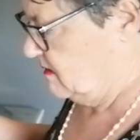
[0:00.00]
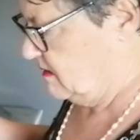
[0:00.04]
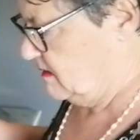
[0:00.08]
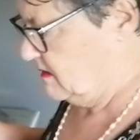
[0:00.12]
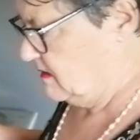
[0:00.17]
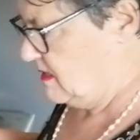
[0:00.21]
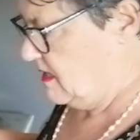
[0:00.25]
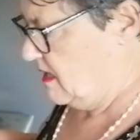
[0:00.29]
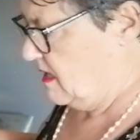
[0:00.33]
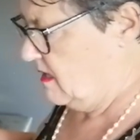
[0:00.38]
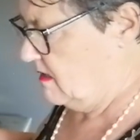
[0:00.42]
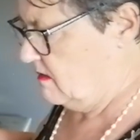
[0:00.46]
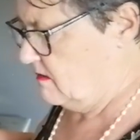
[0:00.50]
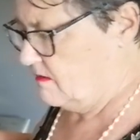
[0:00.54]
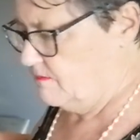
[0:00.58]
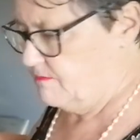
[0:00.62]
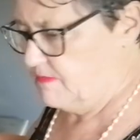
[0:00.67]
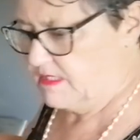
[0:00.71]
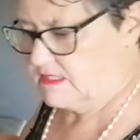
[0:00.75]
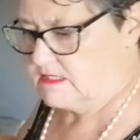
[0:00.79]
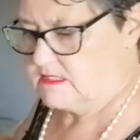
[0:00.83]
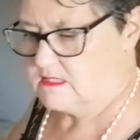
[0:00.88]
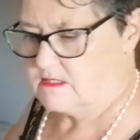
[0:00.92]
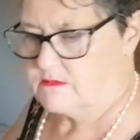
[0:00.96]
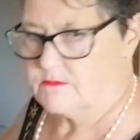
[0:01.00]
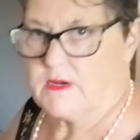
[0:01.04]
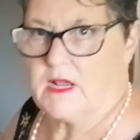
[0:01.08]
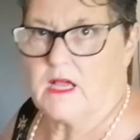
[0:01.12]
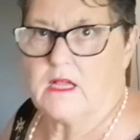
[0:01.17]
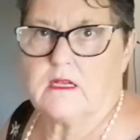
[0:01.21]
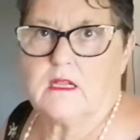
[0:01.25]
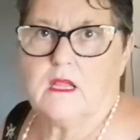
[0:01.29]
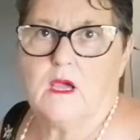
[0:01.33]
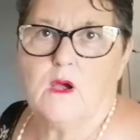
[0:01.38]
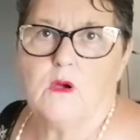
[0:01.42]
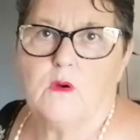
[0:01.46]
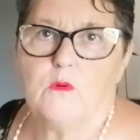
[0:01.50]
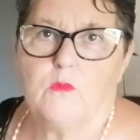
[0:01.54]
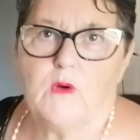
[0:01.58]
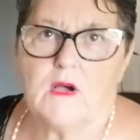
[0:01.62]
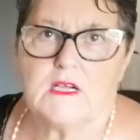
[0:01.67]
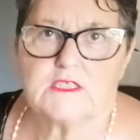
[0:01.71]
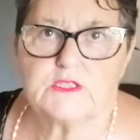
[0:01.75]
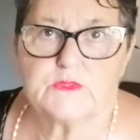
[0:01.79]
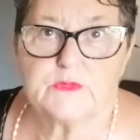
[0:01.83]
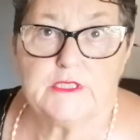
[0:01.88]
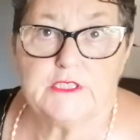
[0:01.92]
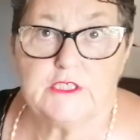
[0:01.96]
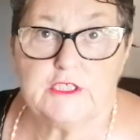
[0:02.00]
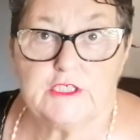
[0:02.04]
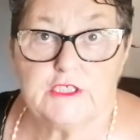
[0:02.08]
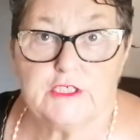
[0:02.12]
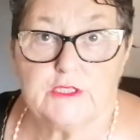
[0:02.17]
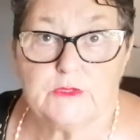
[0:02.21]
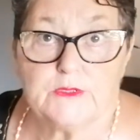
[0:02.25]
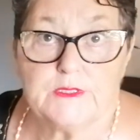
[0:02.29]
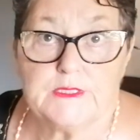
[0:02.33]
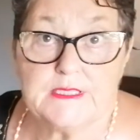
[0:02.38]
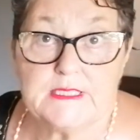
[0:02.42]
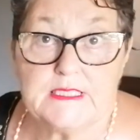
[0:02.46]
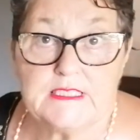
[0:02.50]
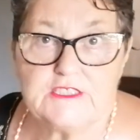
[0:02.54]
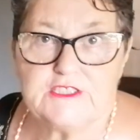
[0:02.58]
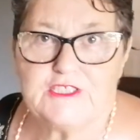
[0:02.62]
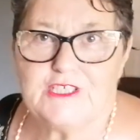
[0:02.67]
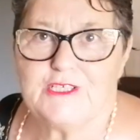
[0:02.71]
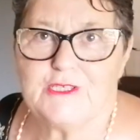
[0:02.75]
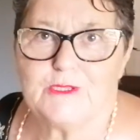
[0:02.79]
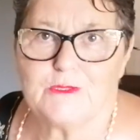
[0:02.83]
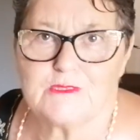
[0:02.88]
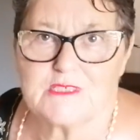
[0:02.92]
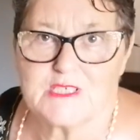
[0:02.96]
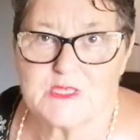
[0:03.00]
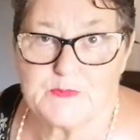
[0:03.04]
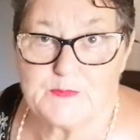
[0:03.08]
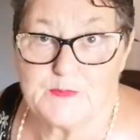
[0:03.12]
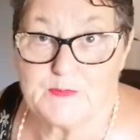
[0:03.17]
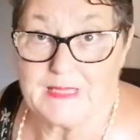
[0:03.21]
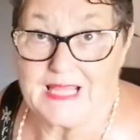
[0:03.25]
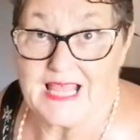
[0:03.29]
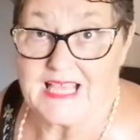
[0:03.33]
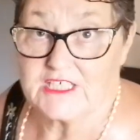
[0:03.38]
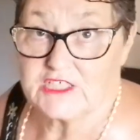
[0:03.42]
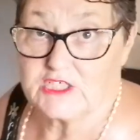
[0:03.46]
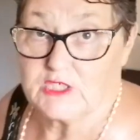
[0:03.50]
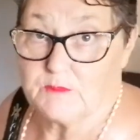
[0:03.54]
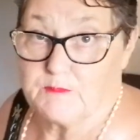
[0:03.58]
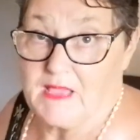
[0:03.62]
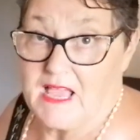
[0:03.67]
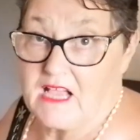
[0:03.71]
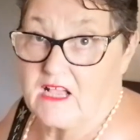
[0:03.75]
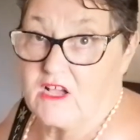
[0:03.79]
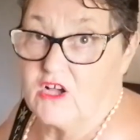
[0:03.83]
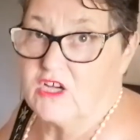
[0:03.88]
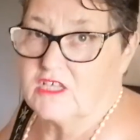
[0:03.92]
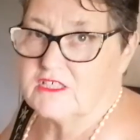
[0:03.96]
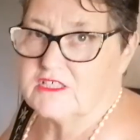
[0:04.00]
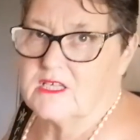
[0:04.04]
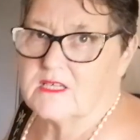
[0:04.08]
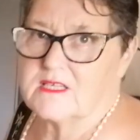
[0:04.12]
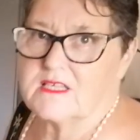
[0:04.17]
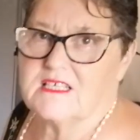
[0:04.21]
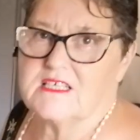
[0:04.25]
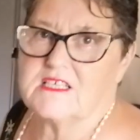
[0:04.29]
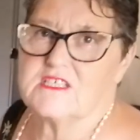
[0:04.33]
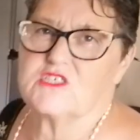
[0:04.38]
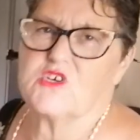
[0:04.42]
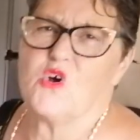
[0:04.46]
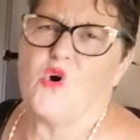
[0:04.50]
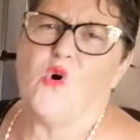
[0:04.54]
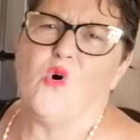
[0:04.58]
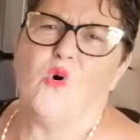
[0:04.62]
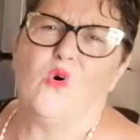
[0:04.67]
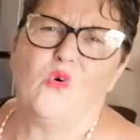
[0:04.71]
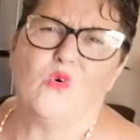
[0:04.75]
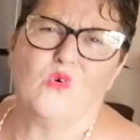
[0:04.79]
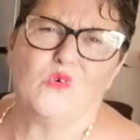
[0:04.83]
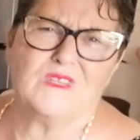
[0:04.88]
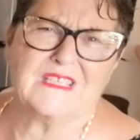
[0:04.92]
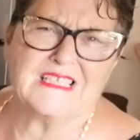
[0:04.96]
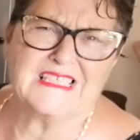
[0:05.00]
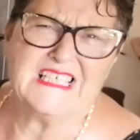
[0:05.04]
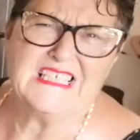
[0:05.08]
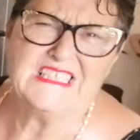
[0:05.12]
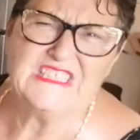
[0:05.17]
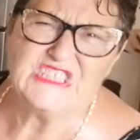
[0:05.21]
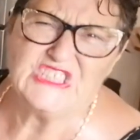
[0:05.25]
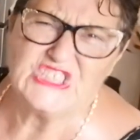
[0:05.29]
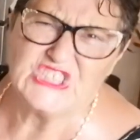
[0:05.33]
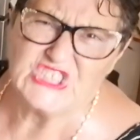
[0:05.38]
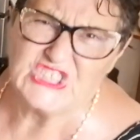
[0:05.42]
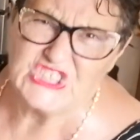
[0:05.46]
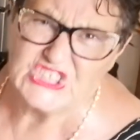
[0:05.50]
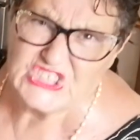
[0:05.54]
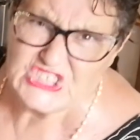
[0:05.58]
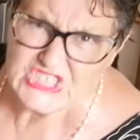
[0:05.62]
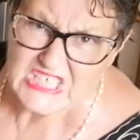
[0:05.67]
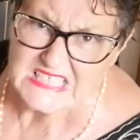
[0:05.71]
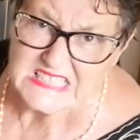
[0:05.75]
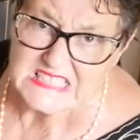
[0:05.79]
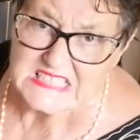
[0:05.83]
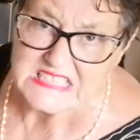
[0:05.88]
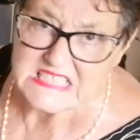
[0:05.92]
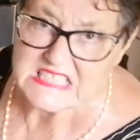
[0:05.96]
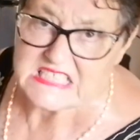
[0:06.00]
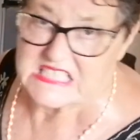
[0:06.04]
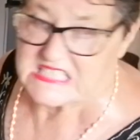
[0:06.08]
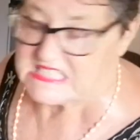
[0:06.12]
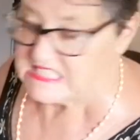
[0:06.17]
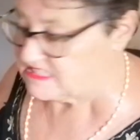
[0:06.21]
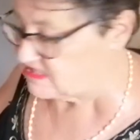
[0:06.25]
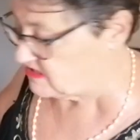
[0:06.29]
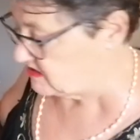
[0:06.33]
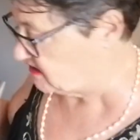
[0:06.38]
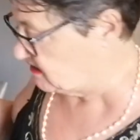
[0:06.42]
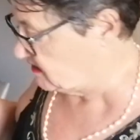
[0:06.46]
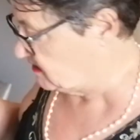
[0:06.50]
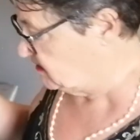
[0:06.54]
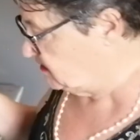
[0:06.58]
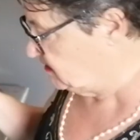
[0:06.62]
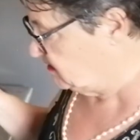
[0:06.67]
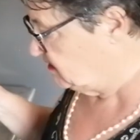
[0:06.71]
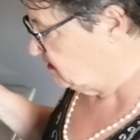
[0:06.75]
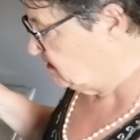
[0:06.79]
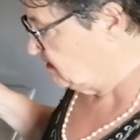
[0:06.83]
Like that, mix it around. Watch when you're doing this, you don't splash it back on you, because holy shit does it hurt.